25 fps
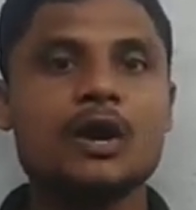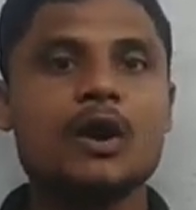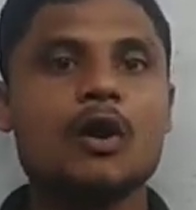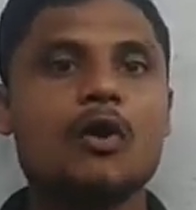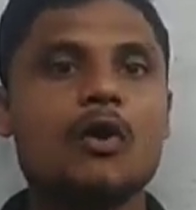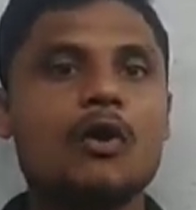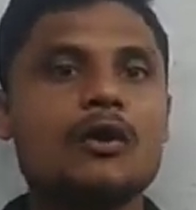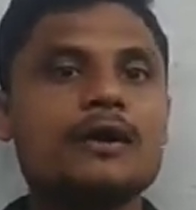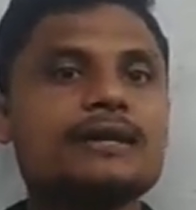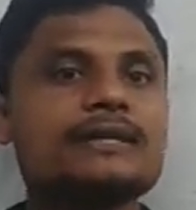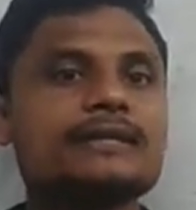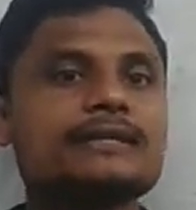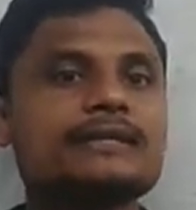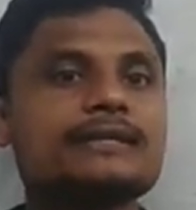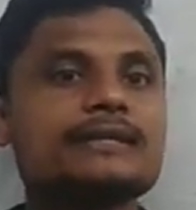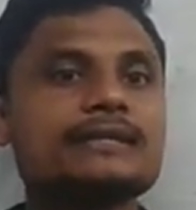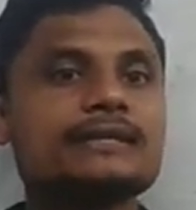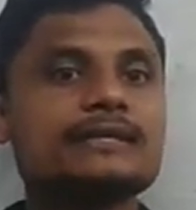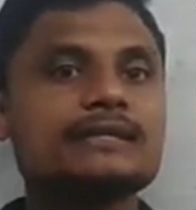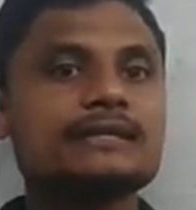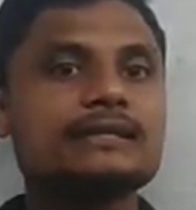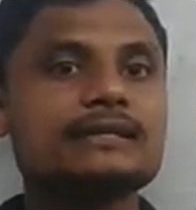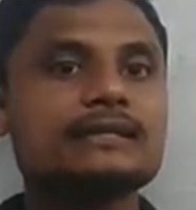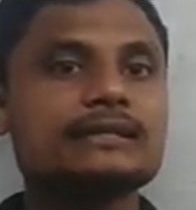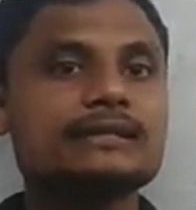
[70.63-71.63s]
On
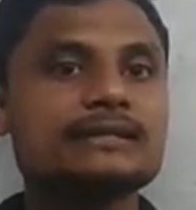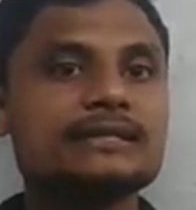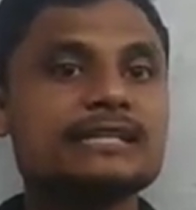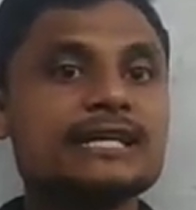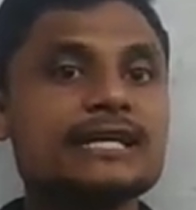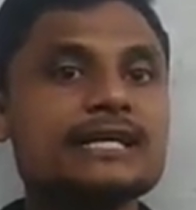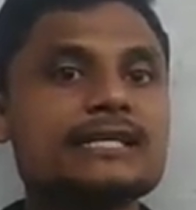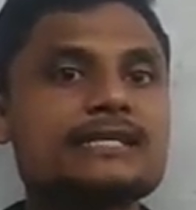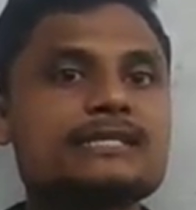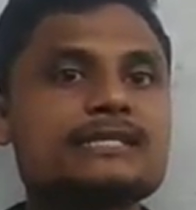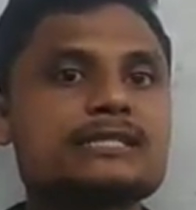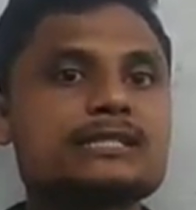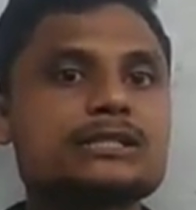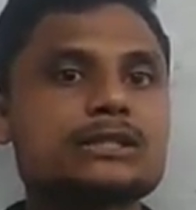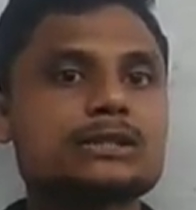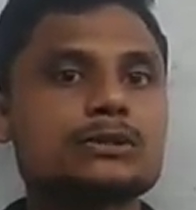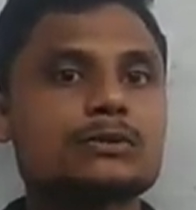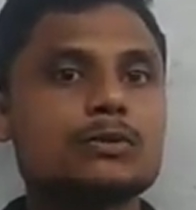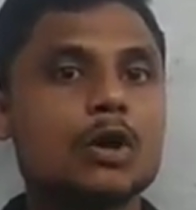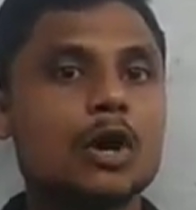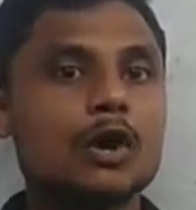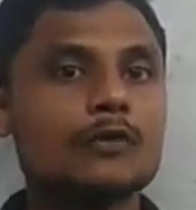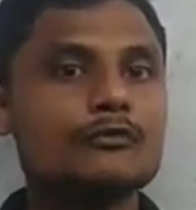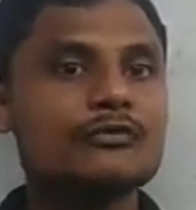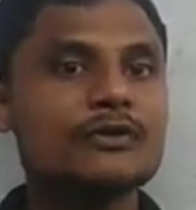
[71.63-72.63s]
this
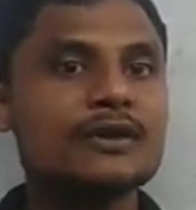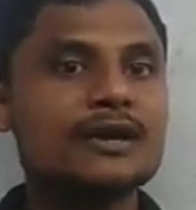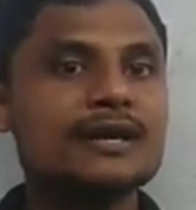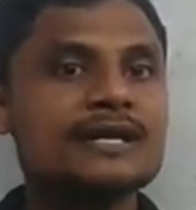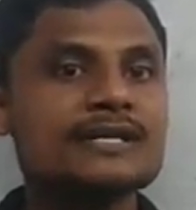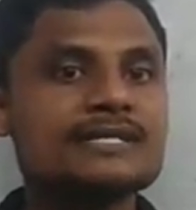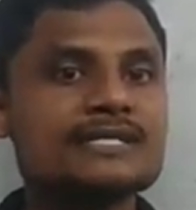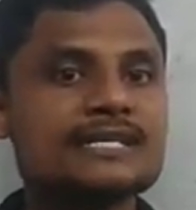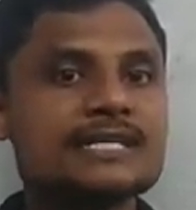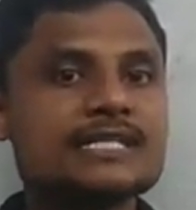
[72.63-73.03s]
offense,